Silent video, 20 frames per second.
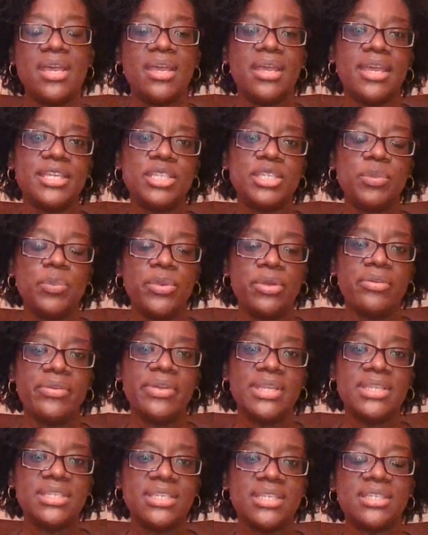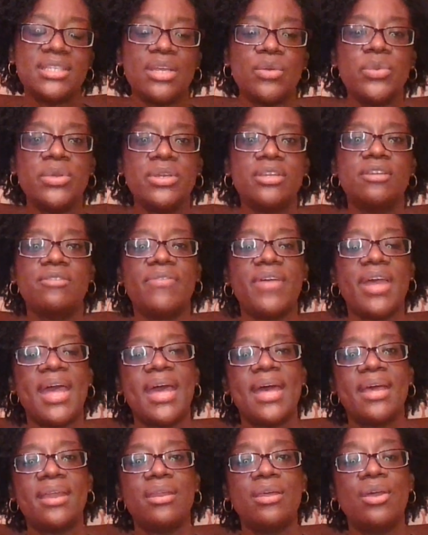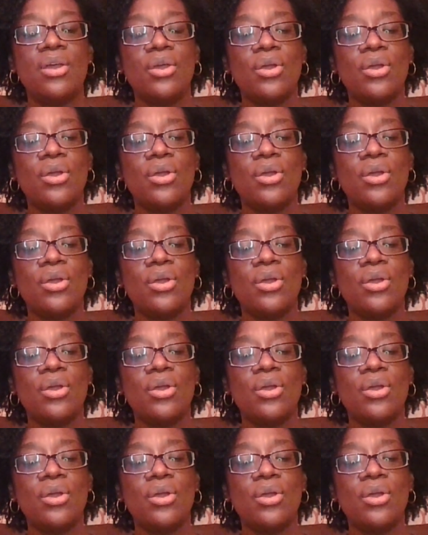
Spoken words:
experiences that we could have had